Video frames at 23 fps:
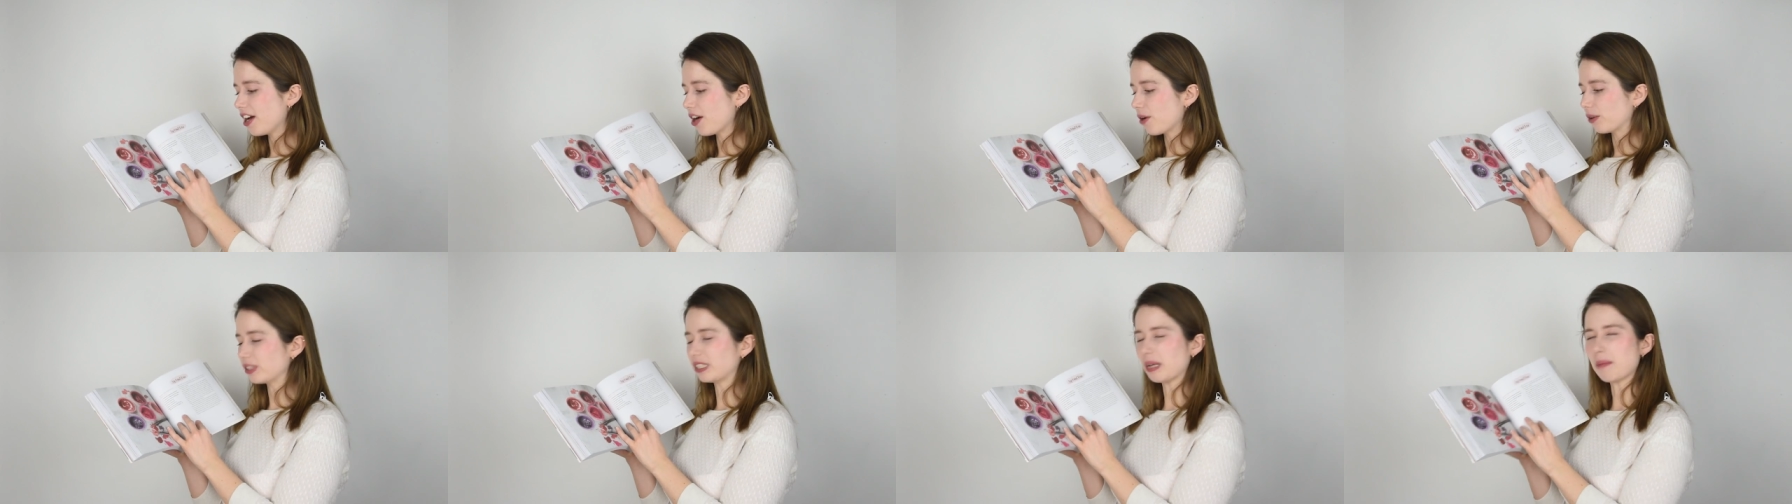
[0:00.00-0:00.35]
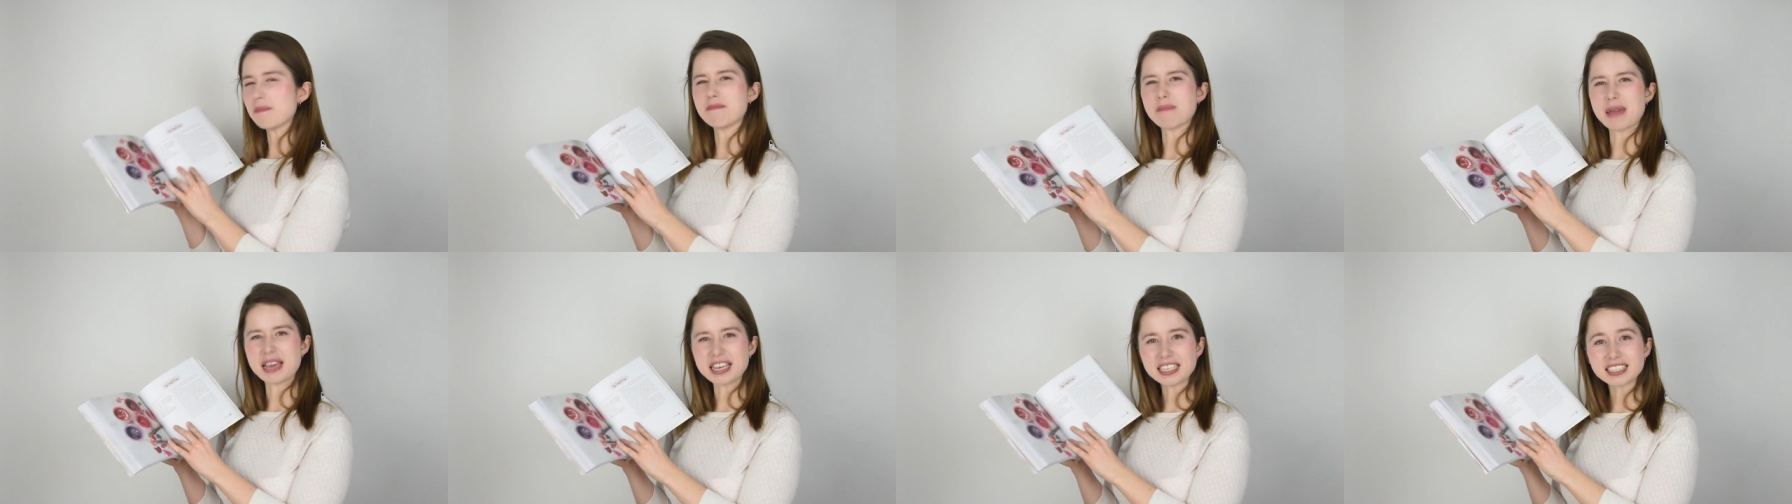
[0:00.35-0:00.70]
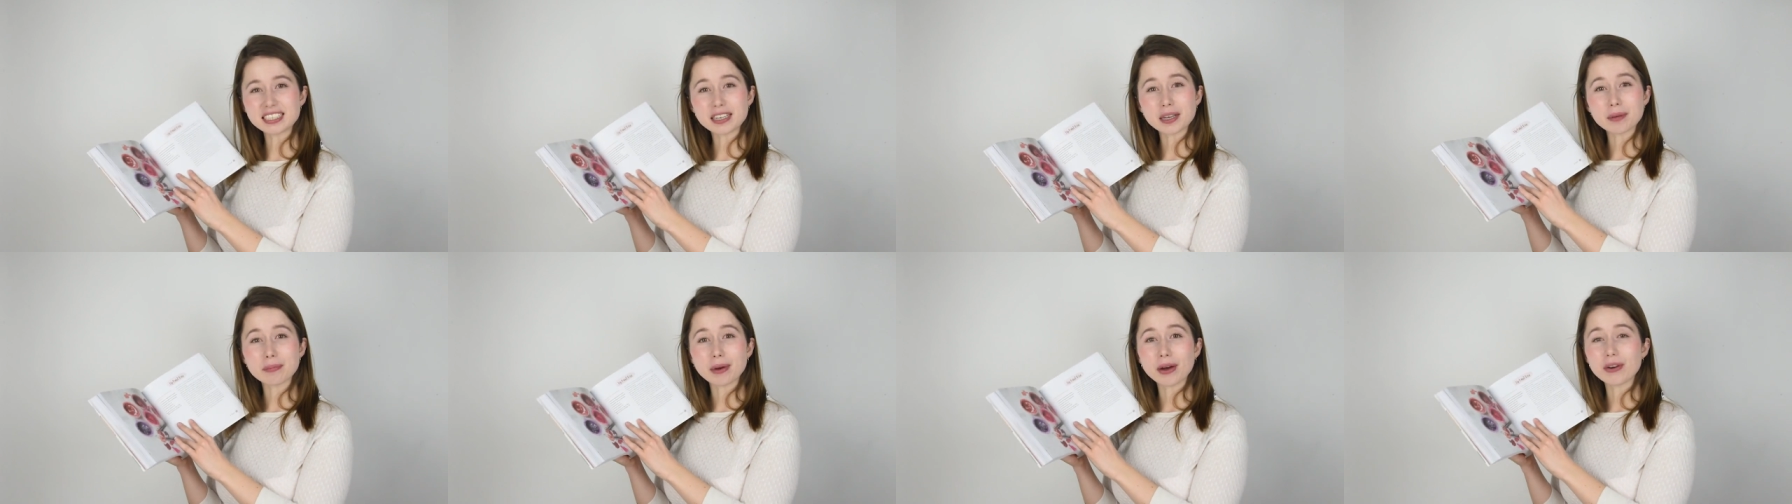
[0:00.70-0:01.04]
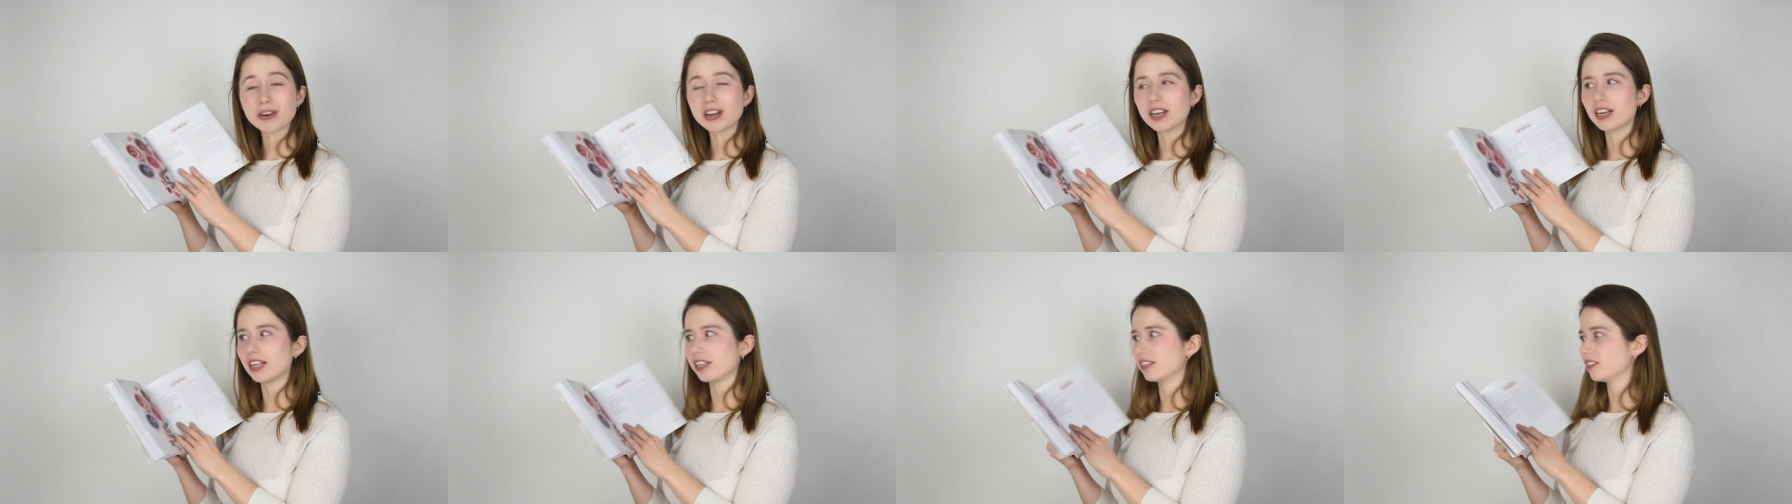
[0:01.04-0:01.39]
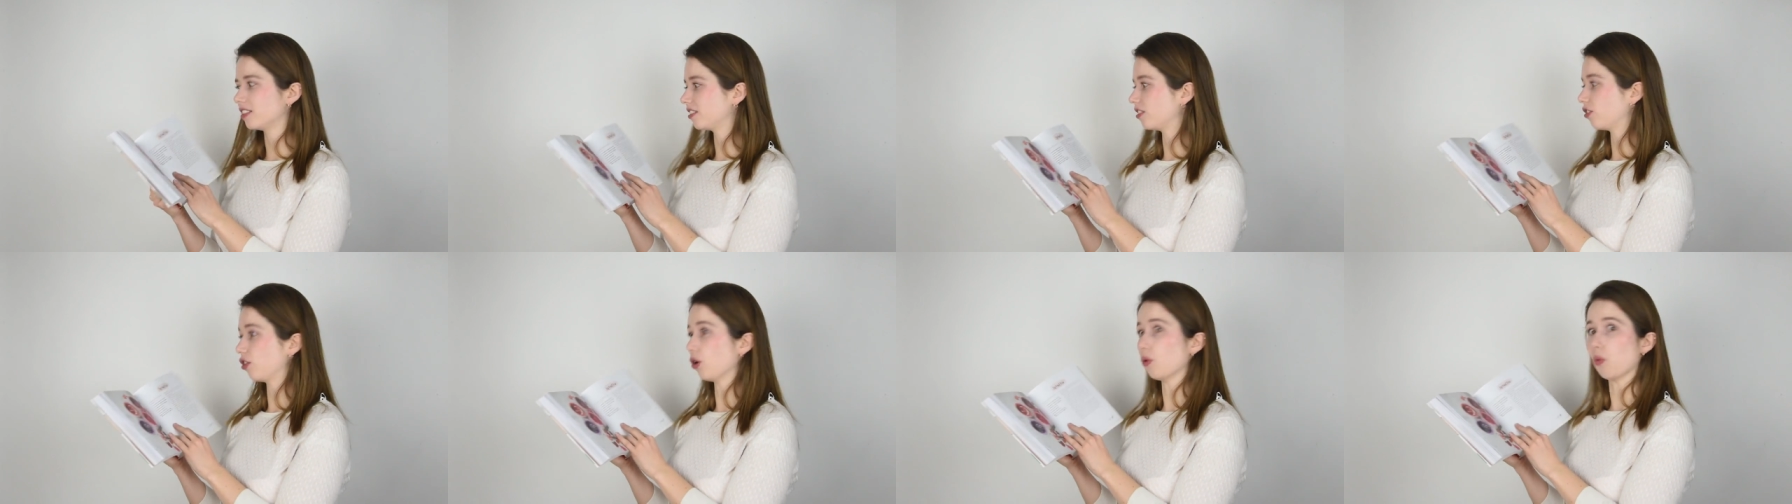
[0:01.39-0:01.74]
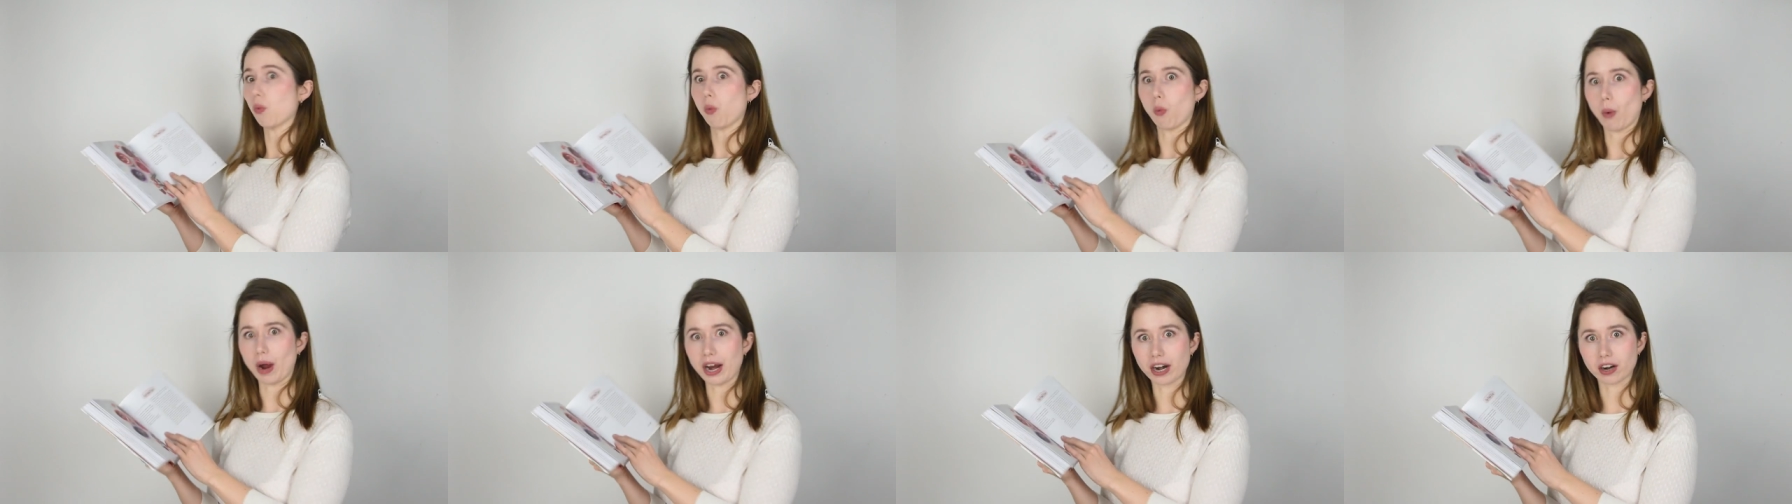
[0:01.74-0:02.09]
what's amazing about it is the
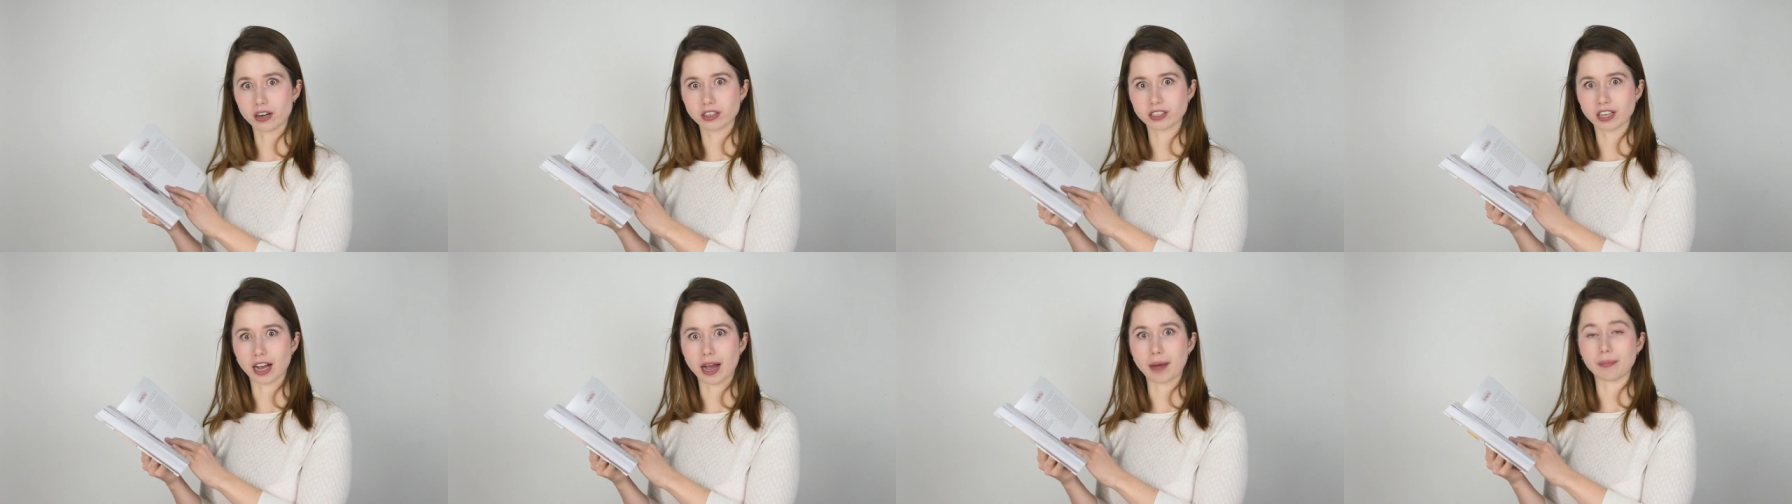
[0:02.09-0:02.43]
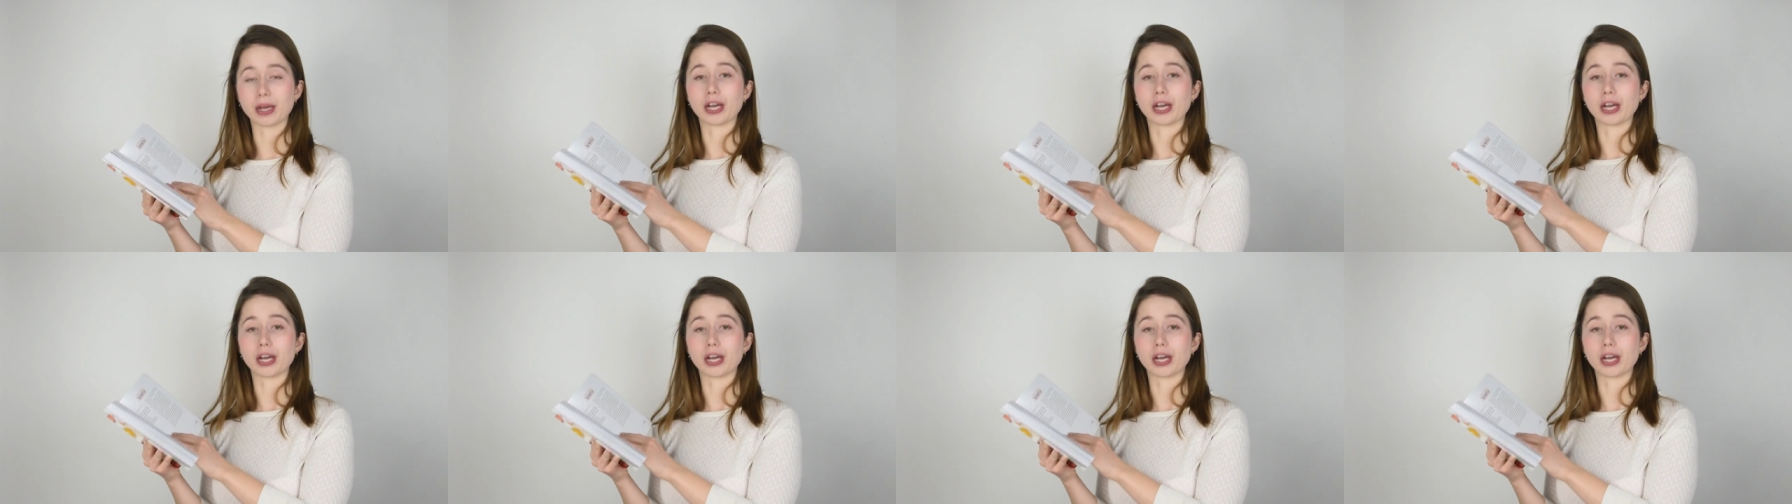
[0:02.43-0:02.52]
wear time.